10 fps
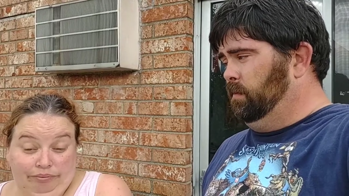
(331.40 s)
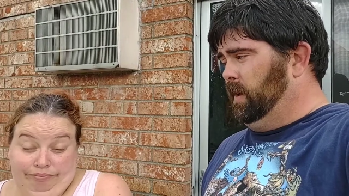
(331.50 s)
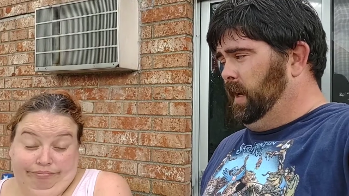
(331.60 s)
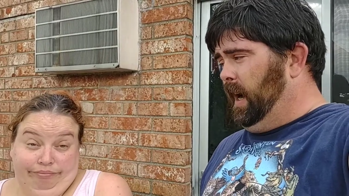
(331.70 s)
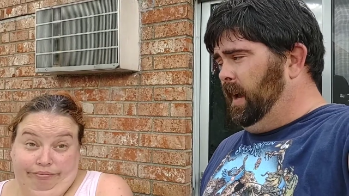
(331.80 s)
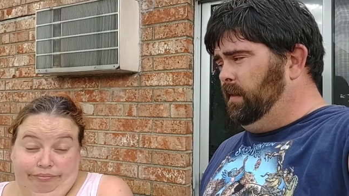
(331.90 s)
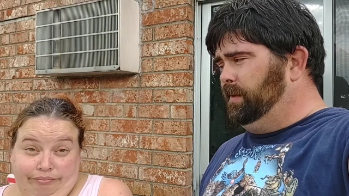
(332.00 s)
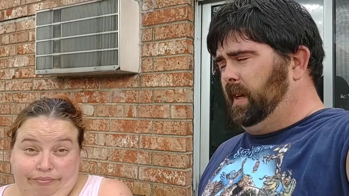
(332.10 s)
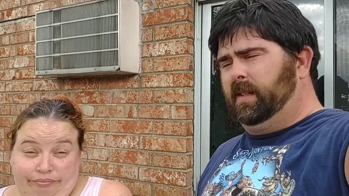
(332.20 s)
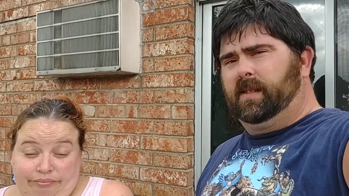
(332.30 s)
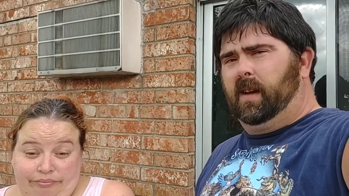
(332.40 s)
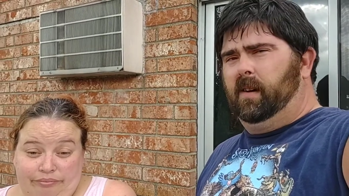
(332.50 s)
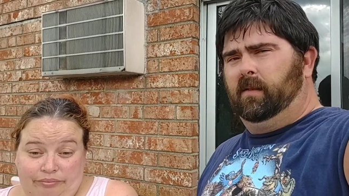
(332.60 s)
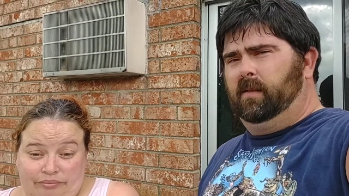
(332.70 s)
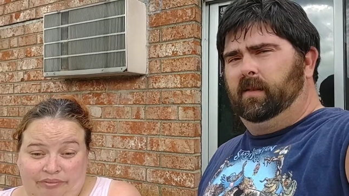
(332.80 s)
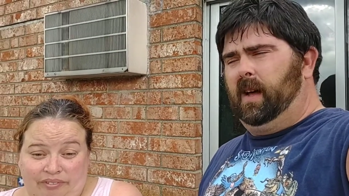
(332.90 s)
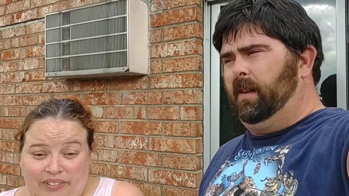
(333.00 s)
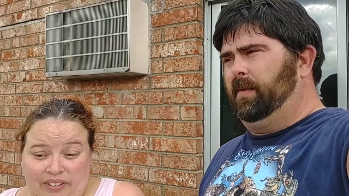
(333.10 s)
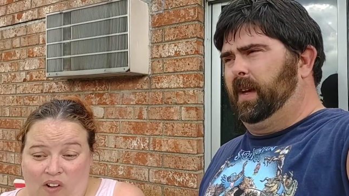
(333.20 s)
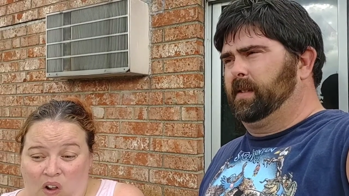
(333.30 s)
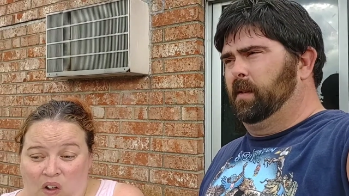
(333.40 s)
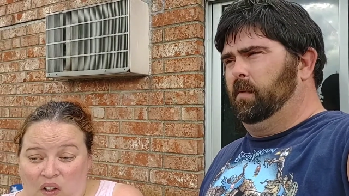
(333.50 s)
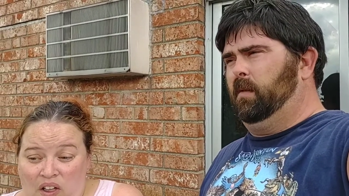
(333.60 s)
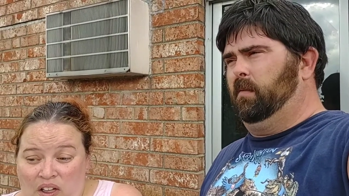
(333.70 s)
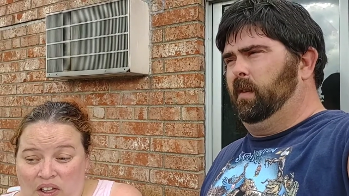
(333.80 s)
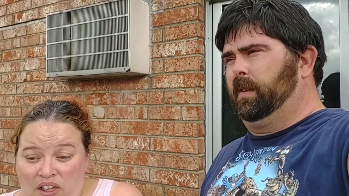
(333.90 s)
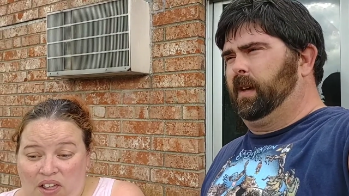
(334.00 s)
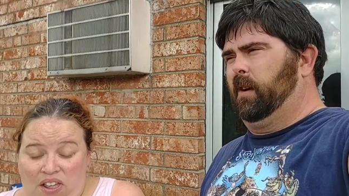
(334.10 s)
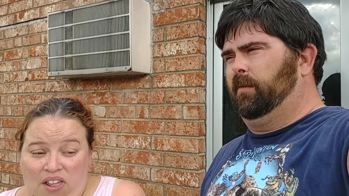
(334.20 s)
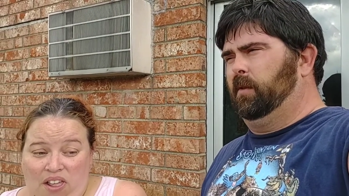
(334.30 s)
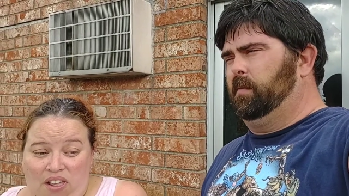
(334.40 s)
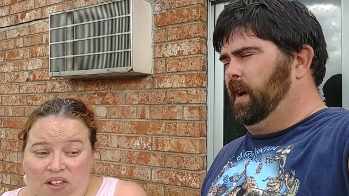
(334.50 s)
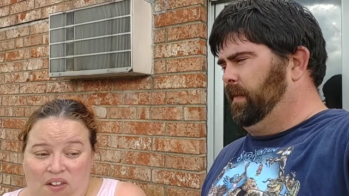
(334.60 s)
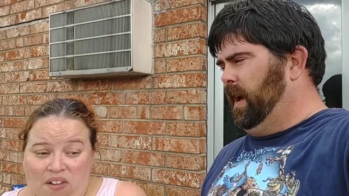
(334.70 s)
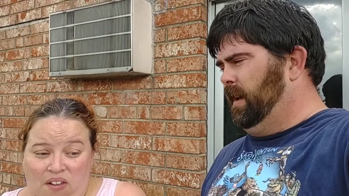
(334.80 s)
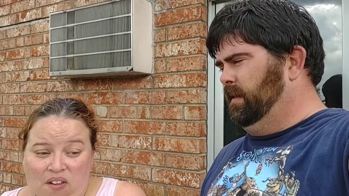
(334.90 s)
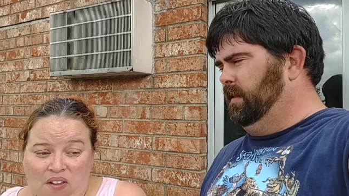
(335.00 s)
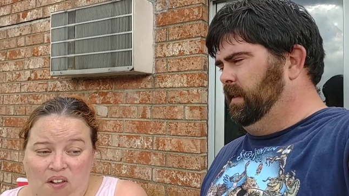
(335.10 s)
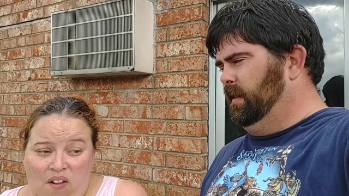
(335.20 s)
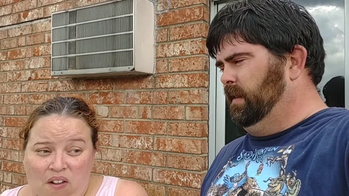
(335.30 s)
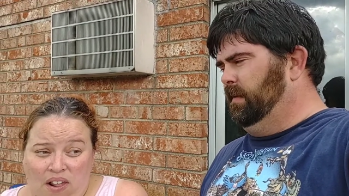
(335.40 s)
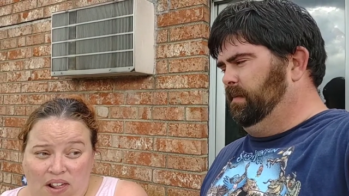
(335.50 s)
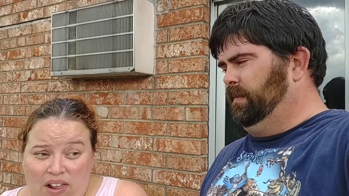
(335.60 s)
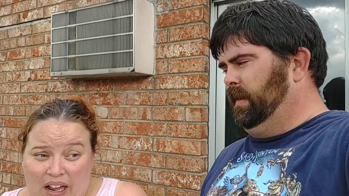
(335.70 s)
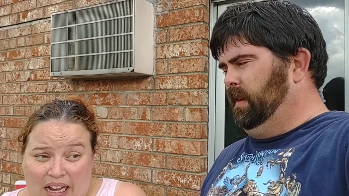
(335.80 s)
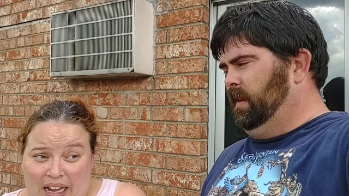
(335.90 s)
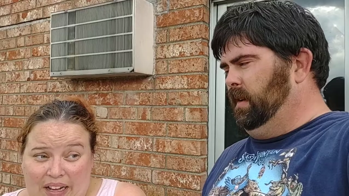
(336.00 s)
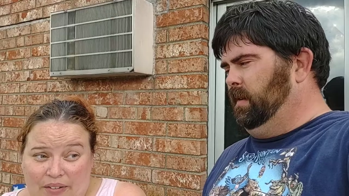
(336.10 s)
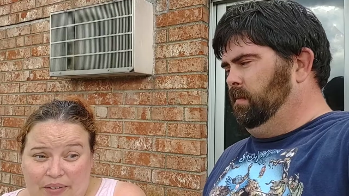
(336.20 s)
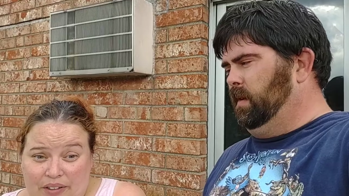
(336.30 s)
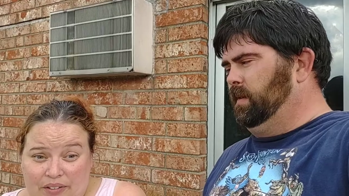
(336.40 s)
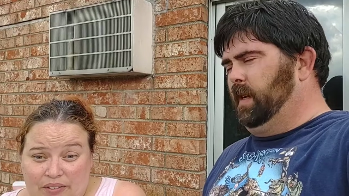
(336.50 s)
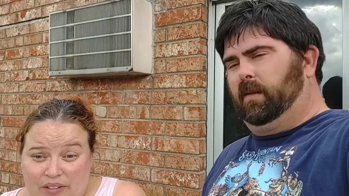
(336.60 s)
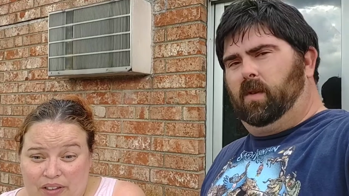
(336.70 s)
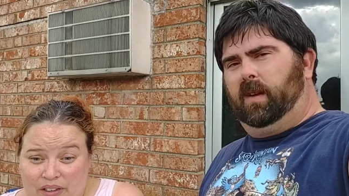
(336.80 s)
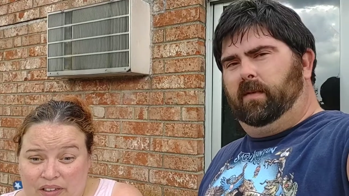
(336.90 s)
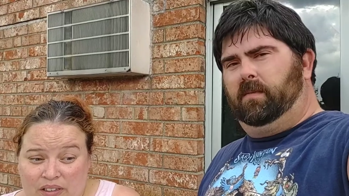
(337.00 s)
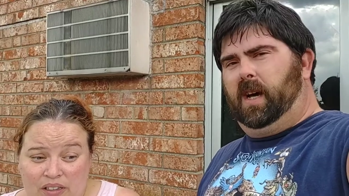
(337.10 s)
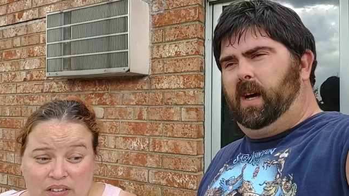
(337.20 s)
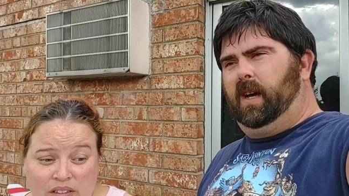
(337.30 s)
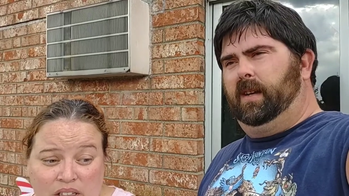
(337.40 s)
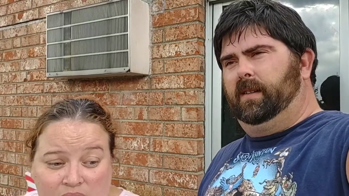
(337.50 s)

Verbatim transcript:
Speaker 1: but I don't think so. I don't think so. We were really careful about that. I don't know. It was like one of them died,